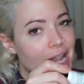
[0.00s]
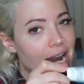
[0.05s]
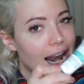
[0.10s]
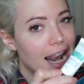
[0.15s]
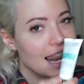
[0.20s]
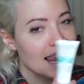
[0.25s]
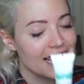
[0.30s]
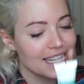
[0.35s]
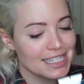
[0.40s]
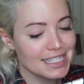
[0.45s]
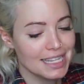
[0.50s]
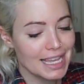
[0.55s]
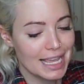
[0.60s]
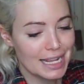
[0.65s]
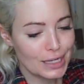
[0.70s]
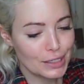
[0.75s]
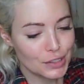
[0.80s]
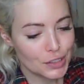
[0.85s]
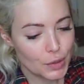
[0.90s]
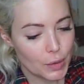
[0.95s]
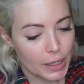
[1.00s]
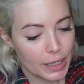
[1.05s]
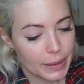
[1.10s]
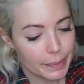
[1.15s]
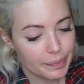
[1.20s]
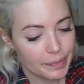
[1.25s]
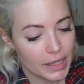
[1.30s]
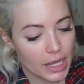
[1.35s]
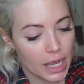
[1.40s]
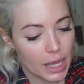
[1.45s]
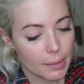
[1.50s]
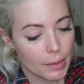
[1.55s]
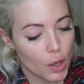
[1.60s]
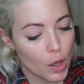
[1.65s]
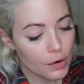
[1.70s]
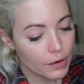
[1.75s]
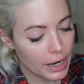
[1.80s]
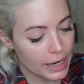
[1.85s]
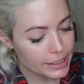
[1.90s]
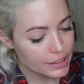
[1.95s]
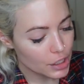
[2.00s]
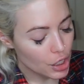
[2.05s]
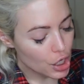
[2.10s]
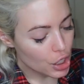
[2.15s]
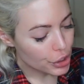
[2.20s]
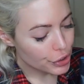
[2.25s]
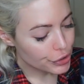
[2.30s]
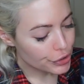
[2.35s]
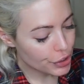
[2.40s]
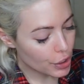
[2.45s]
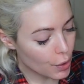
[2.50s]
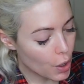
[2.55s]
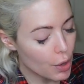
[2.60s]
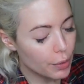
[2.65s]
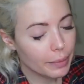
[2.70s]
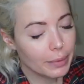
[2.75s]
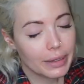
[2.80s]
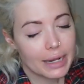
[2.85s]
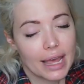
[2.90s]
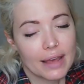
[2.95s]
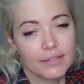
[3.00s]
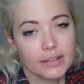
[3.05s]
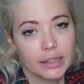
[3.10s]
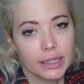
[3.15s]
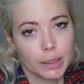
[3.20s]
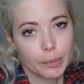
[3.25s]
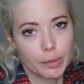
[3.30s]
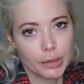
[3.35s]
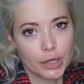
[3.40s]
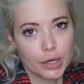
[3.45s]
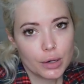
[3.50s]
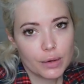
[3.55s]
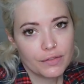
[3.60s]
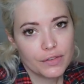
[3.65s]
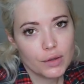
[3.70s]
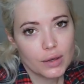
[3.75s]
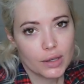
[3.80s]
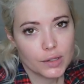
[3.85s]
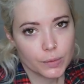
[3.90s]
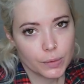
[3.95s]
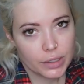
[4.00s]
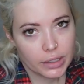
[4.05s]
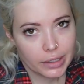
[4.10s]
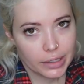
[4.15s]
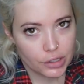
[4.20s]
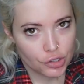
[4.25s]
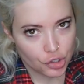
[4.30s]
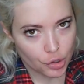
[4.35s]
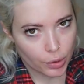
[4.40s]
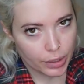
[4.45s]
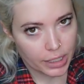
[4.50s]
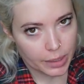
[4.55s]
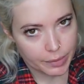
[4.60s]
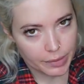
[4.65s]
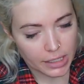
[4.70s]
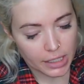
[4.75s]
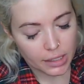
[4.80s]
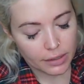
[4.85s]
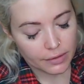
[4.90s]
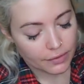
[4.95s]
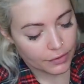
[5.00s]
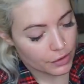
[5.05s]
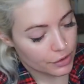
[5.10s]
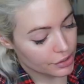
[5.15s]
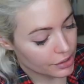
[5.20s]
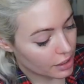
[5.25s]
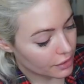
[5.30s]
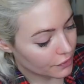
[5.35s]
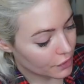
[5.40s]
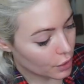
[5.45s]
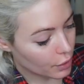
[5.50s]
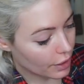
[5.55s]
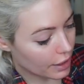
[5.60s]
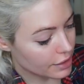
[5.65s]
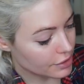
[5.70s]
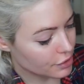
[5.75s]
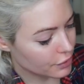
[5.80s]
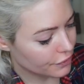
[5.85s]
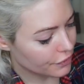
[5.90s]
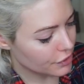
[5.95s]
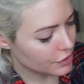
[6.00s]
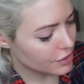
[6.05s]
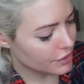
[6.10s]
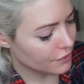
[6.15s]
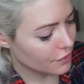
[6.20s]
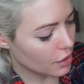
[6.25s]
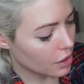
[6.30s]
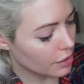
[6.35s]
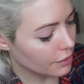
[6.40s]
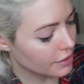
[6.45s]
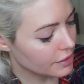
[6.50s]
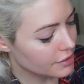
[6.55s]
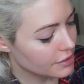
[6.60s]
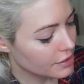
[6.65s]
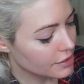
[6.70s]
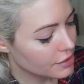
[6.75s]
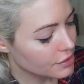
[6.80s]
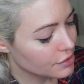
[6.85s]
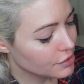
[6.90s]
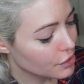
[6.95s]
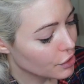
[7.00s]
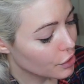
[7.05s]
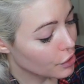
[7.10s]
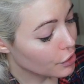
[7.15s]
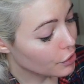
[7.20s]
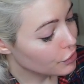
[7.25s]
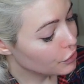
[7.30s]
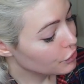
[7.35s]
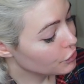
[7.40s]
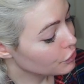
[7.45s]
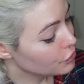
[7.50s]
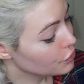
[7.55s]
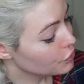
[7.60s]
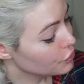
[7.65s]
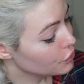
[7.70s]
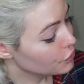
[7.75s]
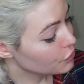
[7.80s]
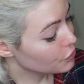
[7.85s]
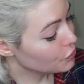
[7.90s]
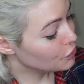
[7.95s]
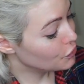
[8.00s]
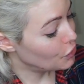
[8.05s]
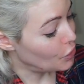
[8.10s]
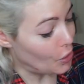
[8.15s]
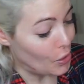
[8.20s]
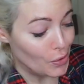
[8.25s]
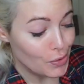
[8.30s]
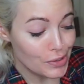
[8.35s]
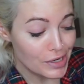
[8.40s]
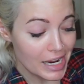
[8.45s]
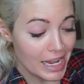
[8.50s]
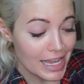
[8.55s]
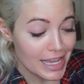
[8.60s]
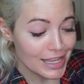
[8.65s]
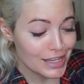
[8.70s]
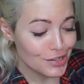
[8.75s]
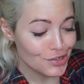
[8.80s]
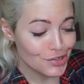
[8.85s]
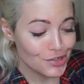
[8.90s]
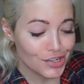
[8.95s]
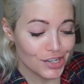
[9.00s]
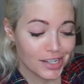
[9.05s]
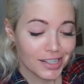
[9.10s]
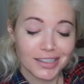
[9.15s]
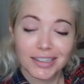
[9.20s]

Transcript: let's get into it. Um, all right, so oh, I'm gonna have a link below if you guys wanna like join Ipsy for yourself. Okay, so first of all, this is Codage,